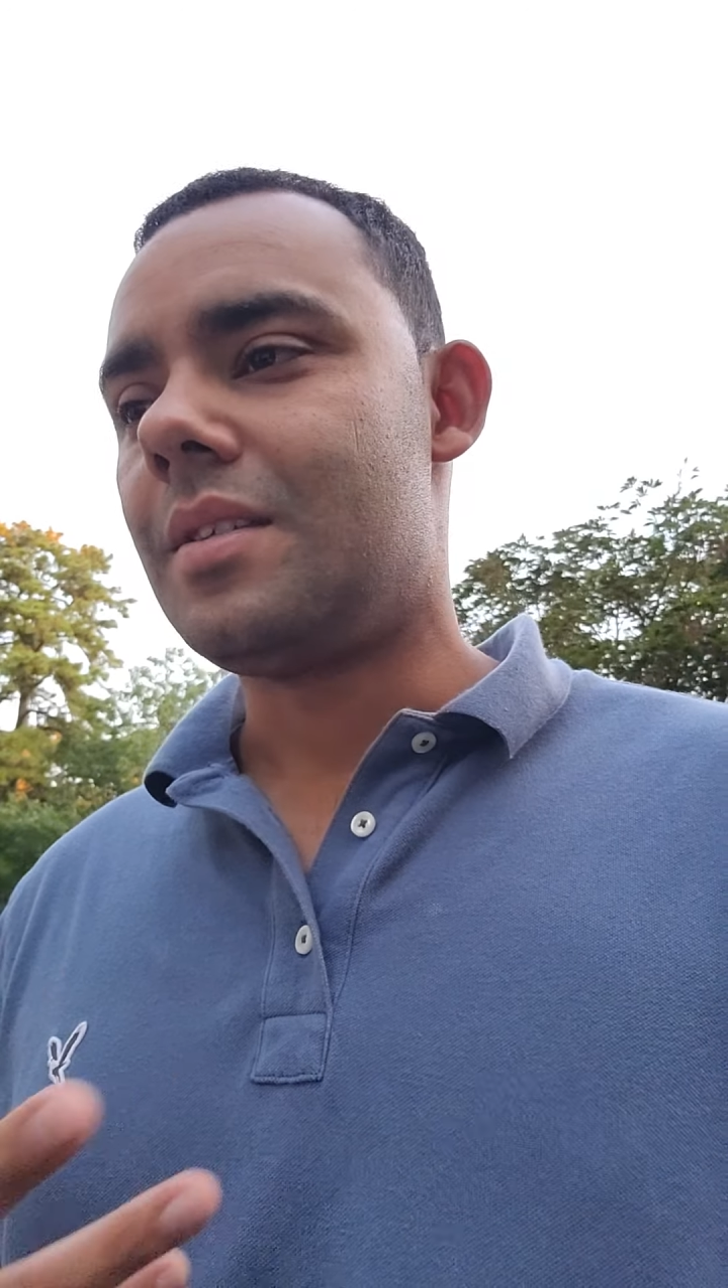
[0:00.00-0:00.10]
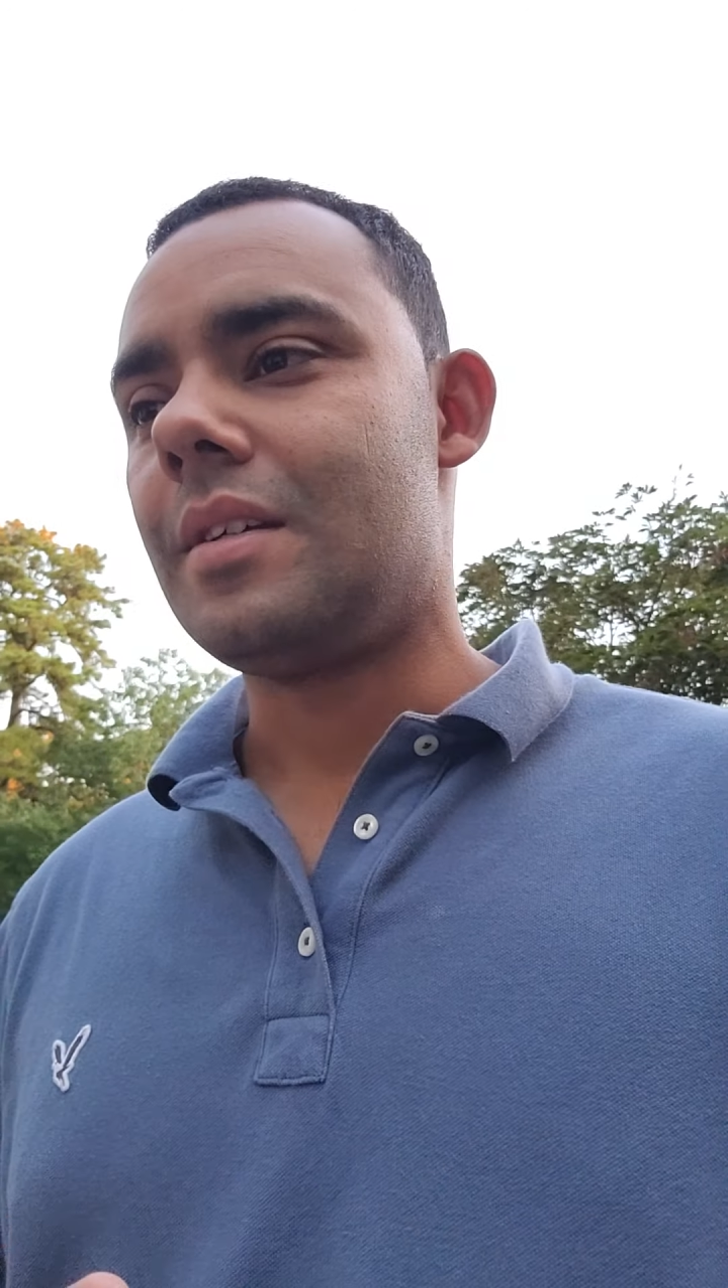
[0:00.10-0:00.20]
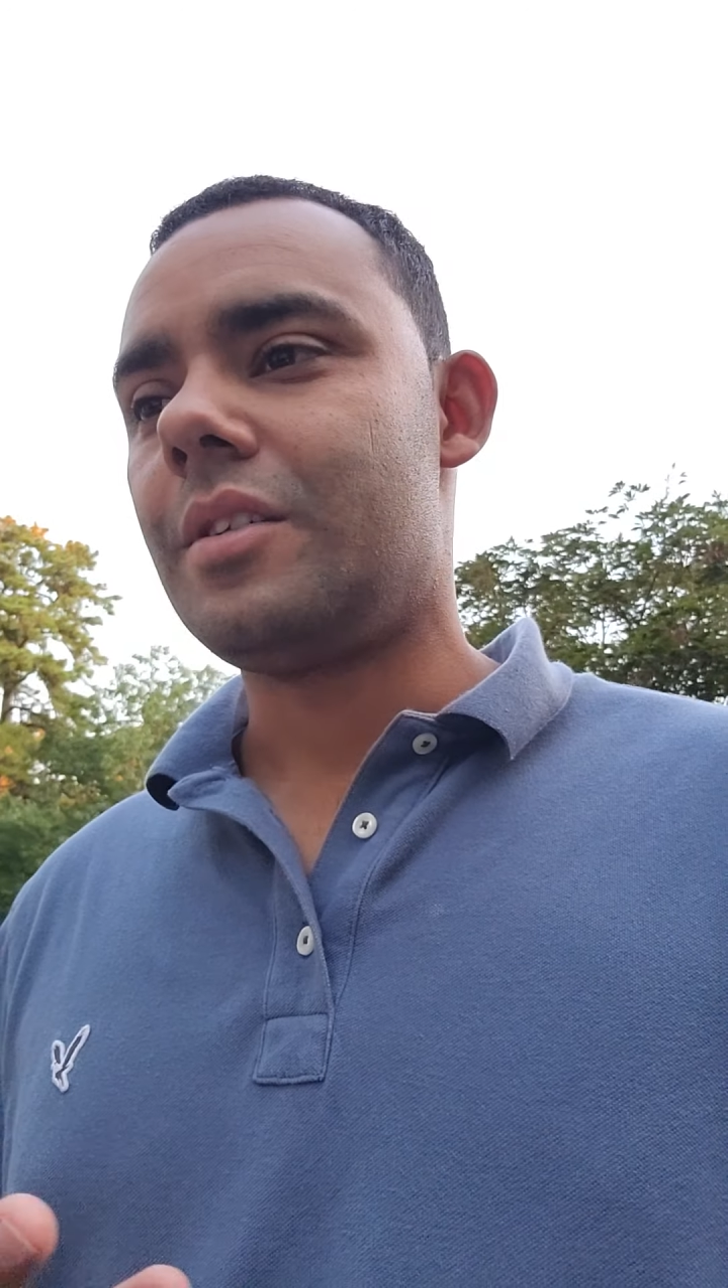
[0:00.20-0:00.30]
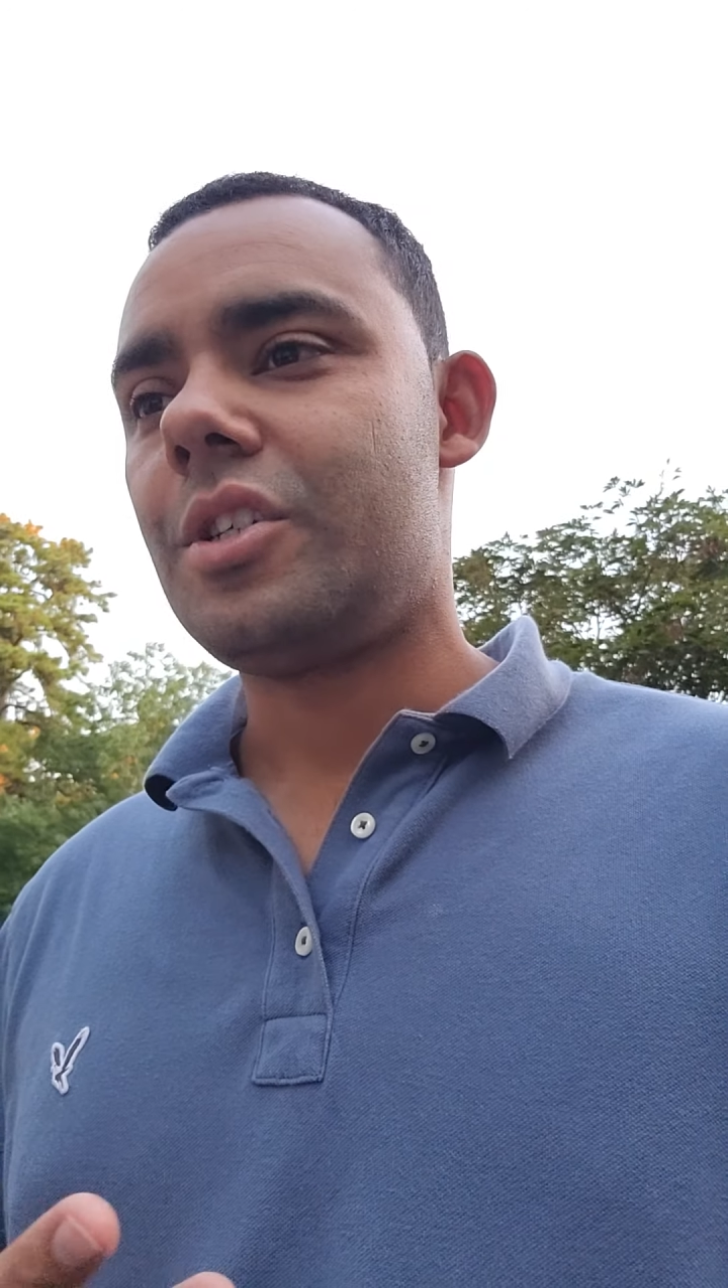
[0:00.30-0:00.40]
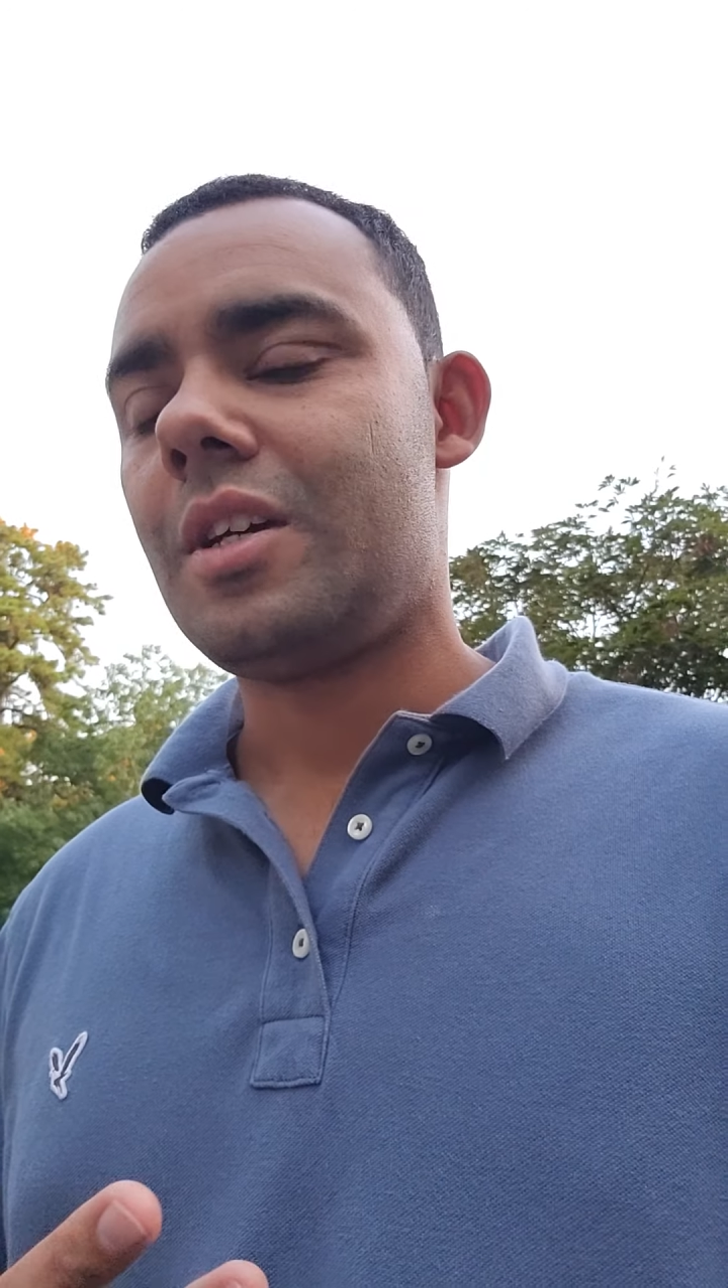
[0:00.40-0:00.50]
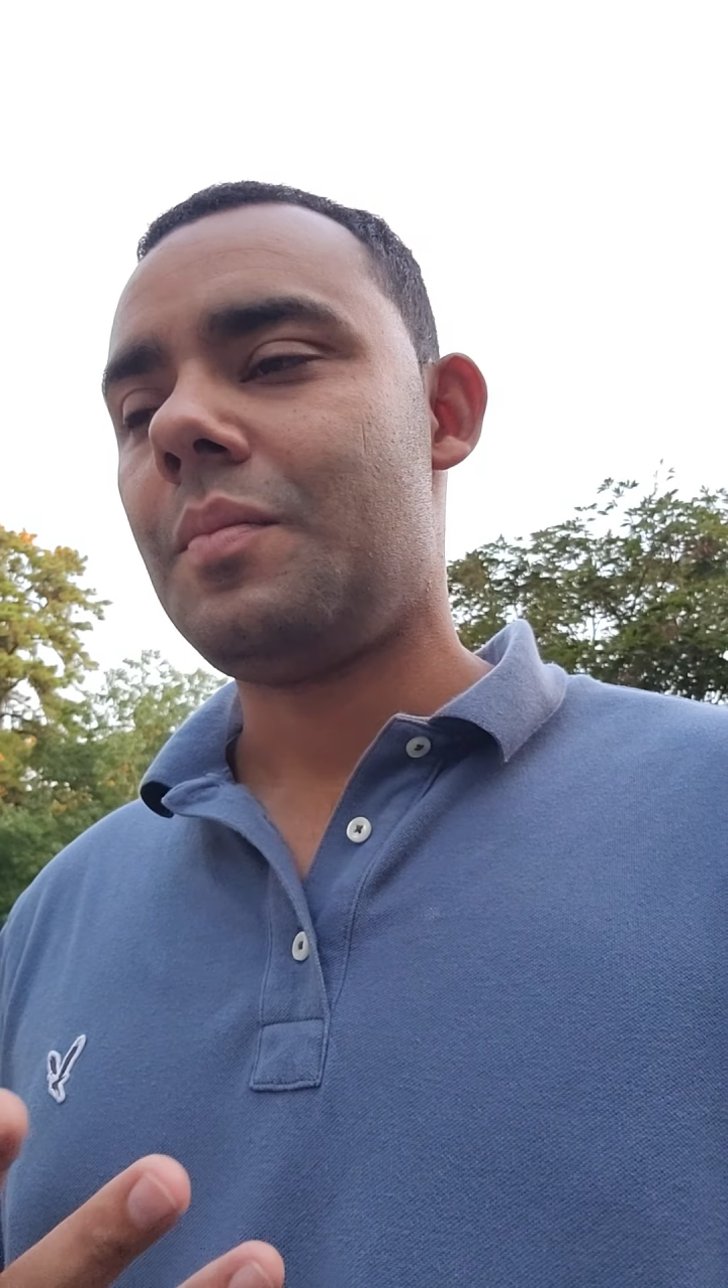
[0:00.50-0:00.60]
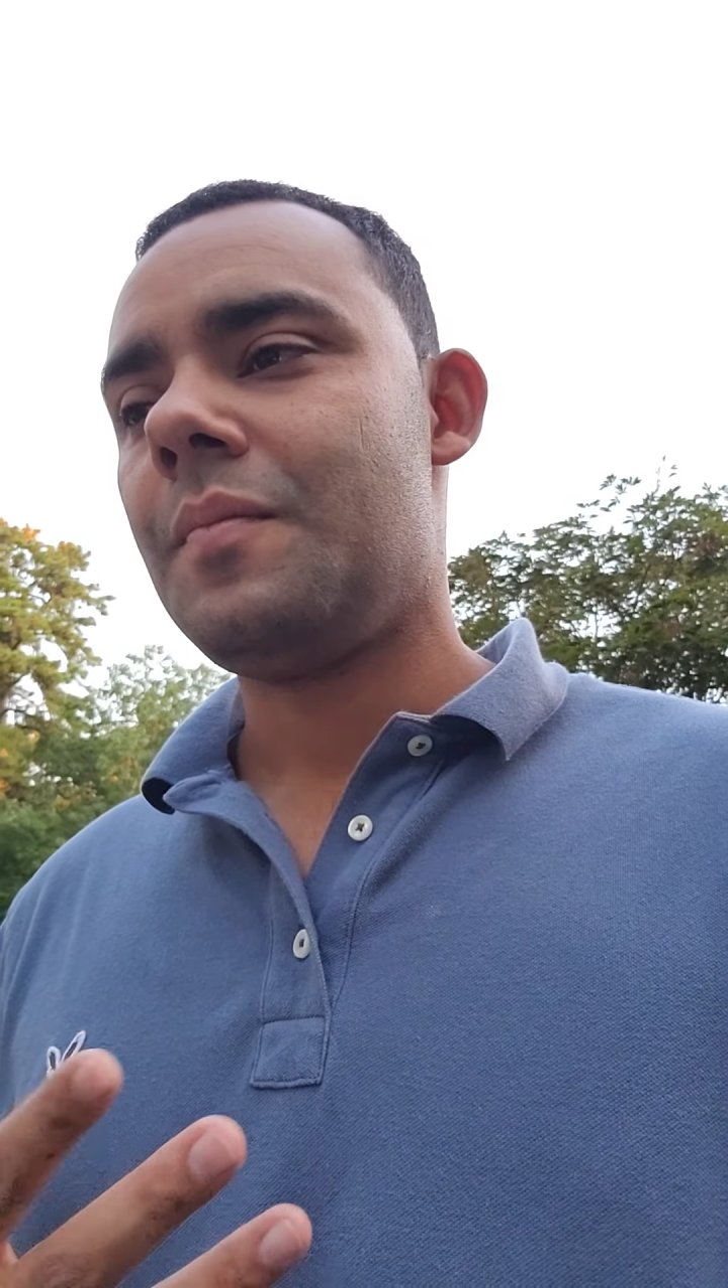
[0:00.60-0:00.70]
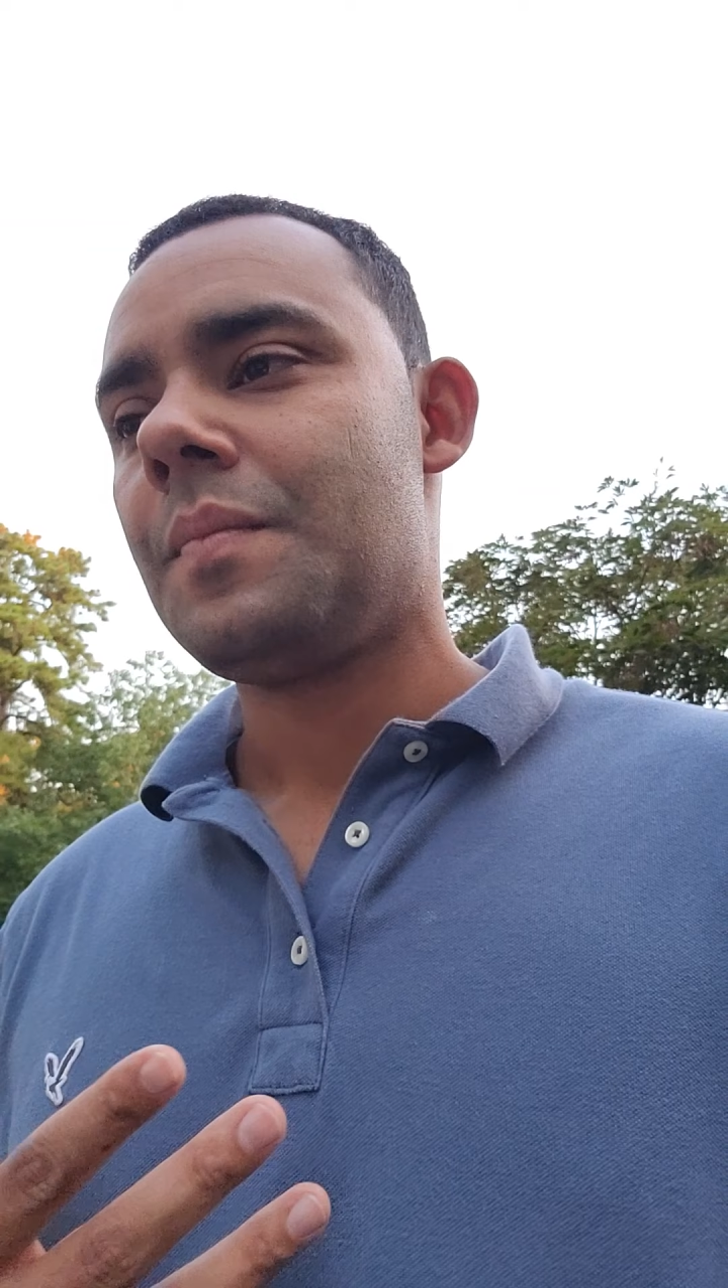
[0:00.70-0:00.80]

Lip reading: dealership